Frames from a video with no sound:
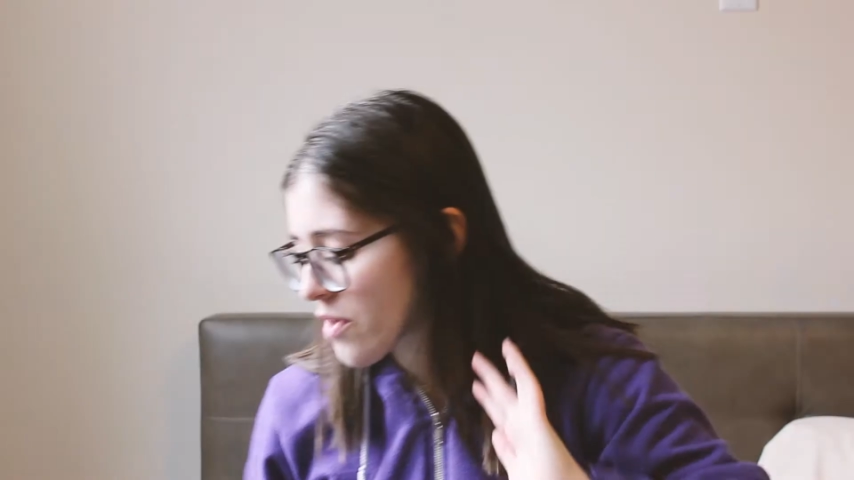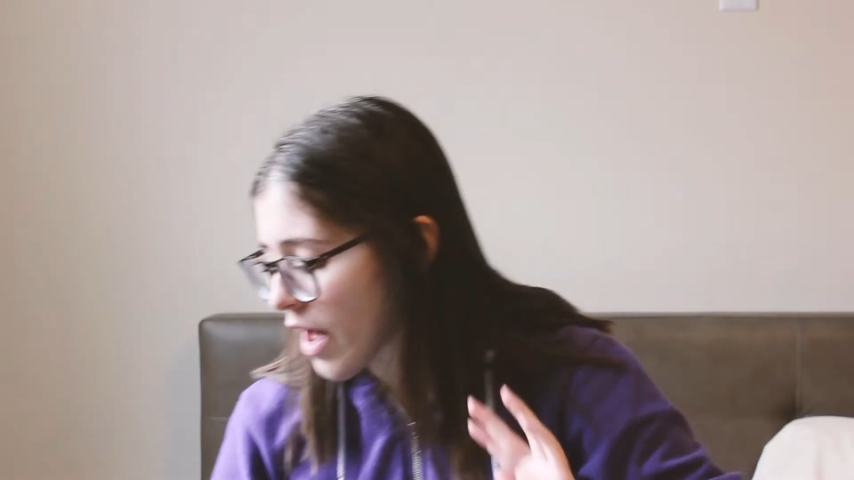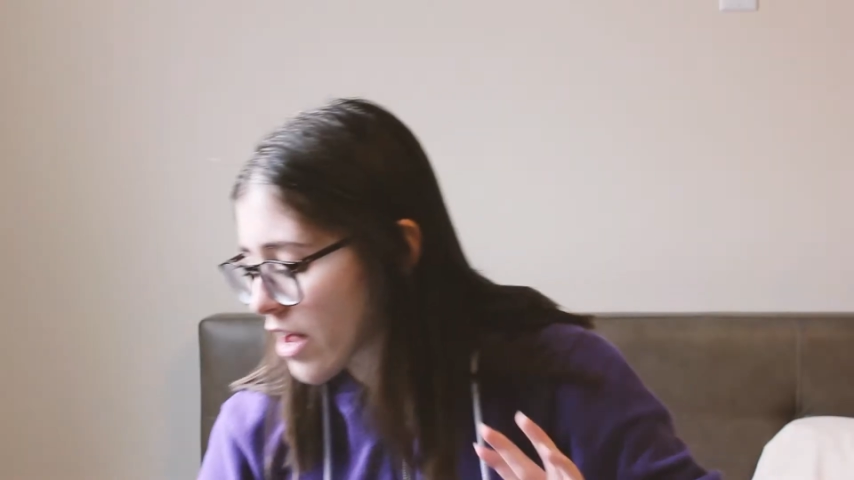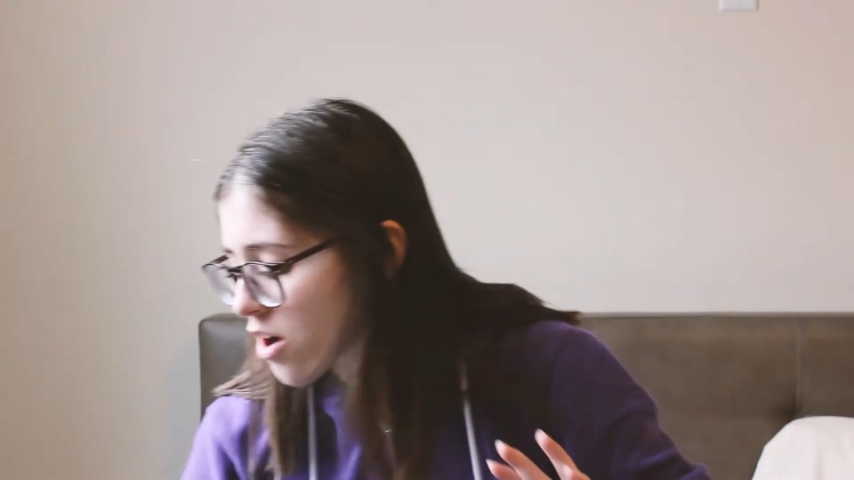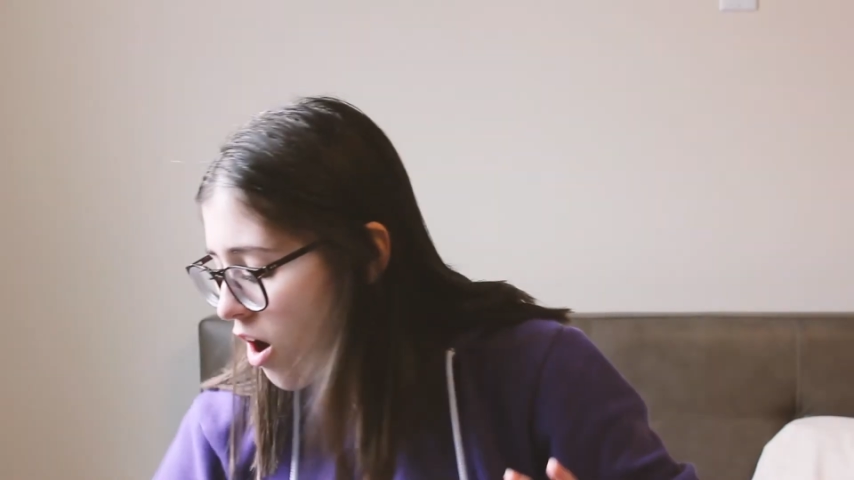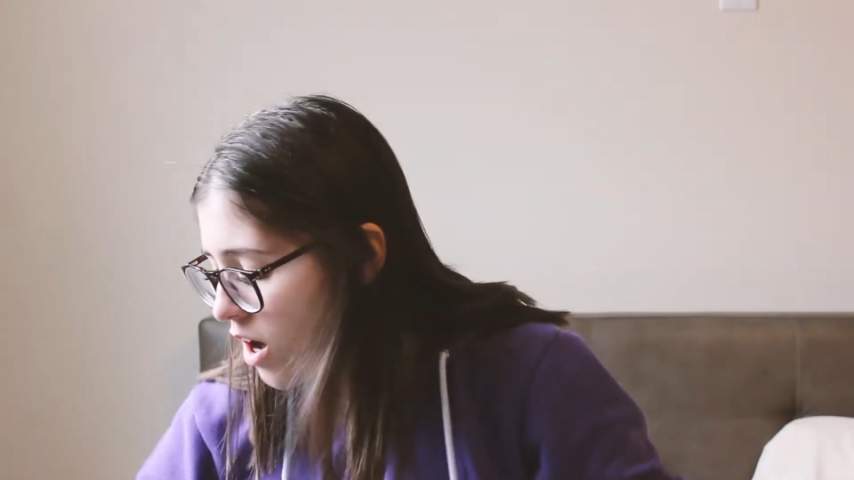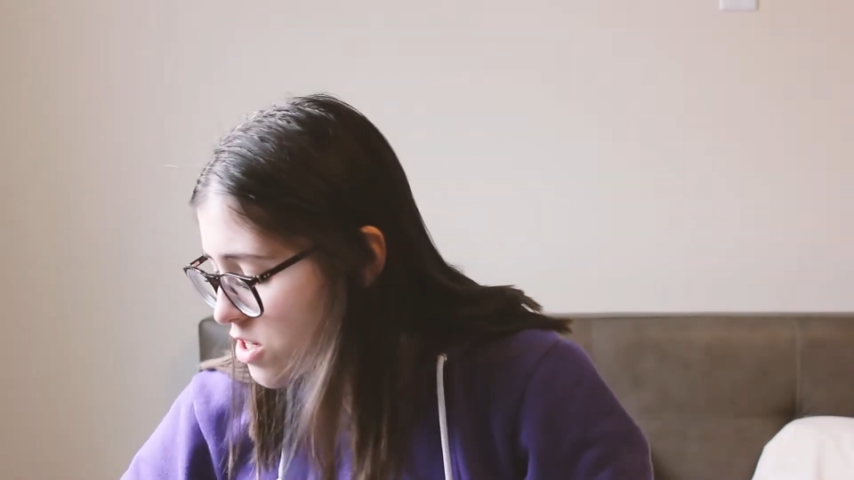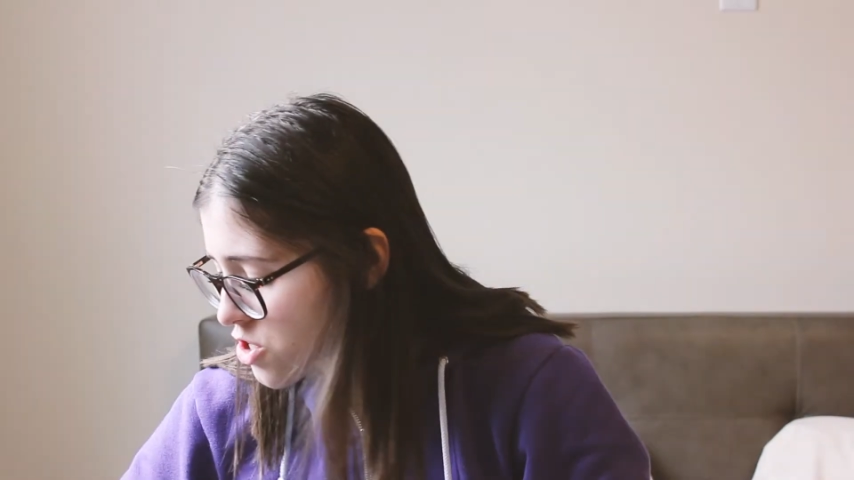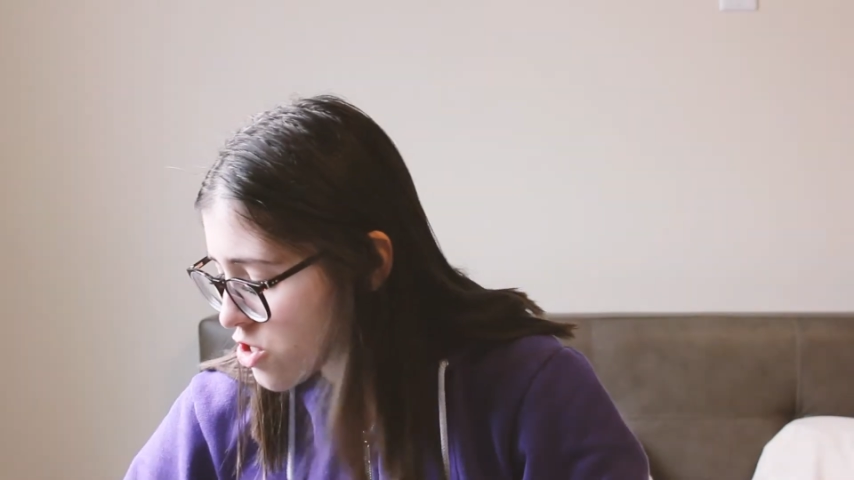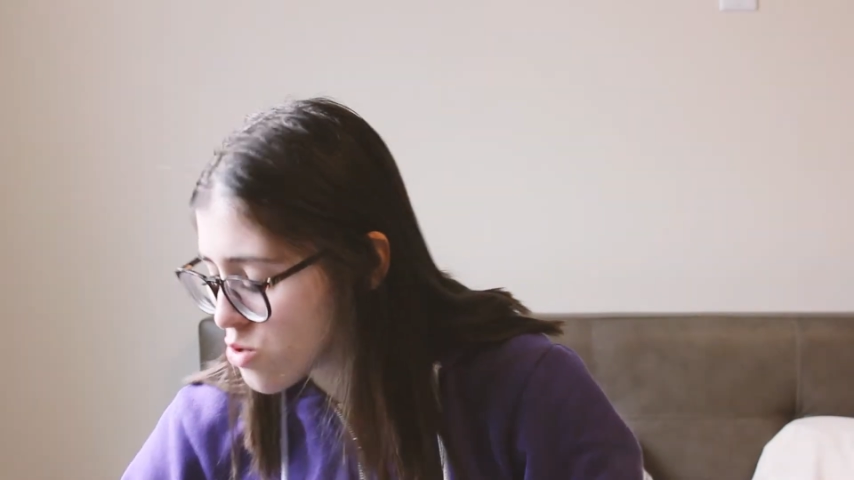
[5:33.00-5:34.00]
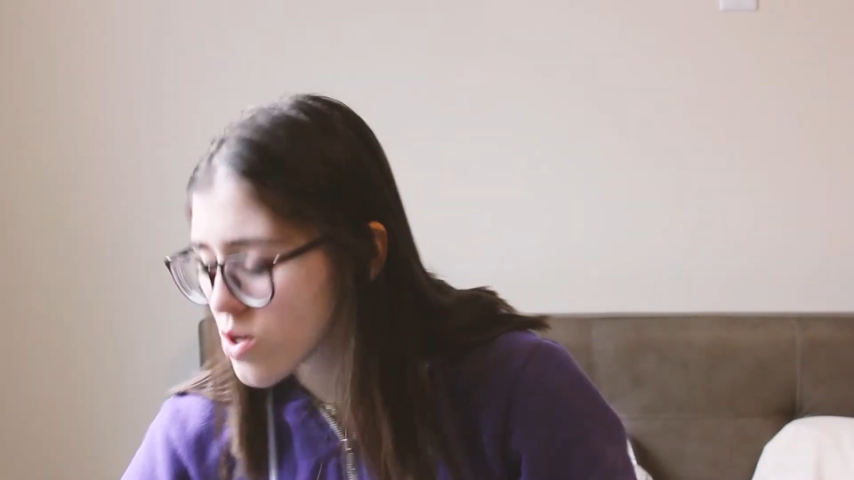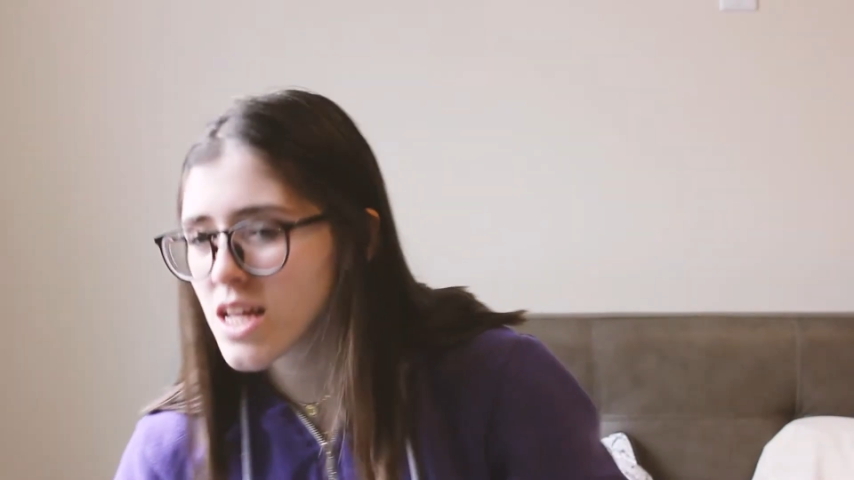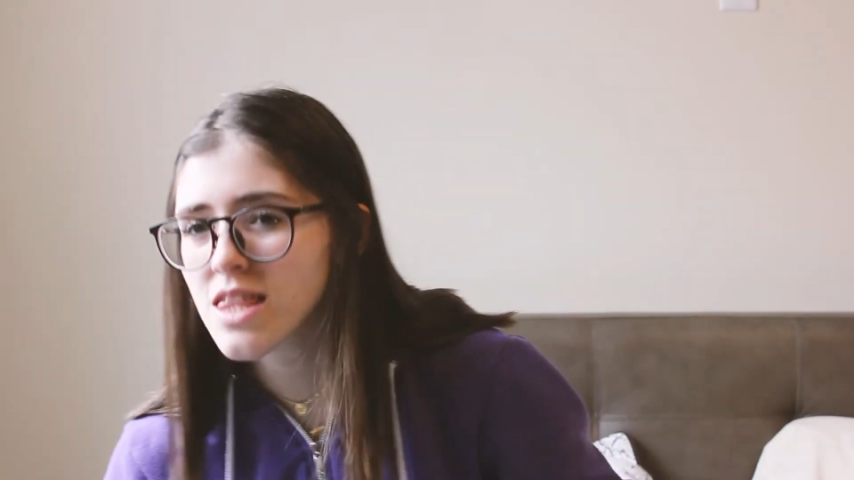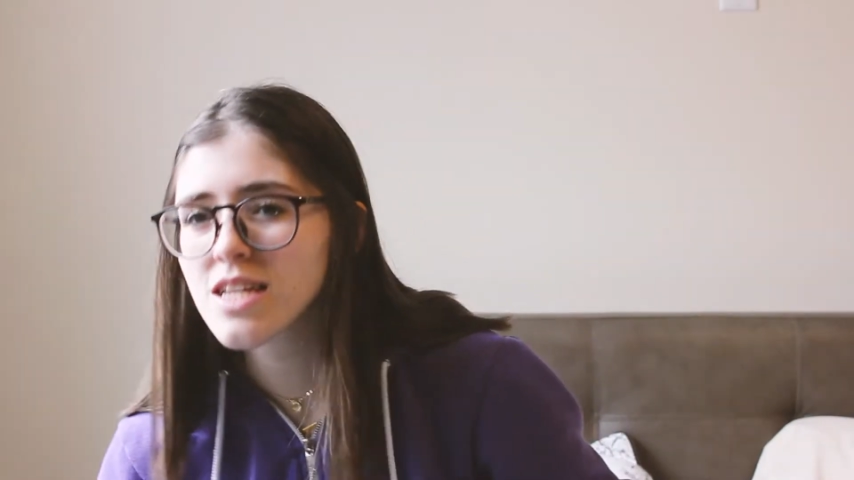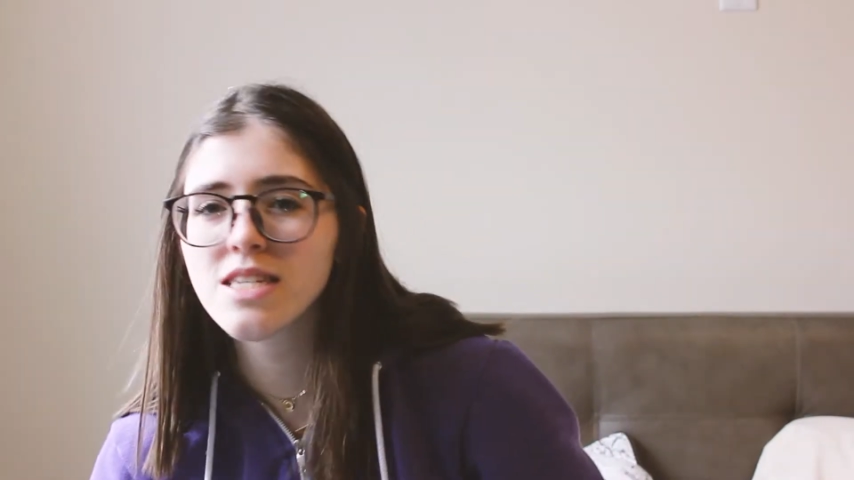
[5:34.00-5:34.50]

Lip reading: I got two like the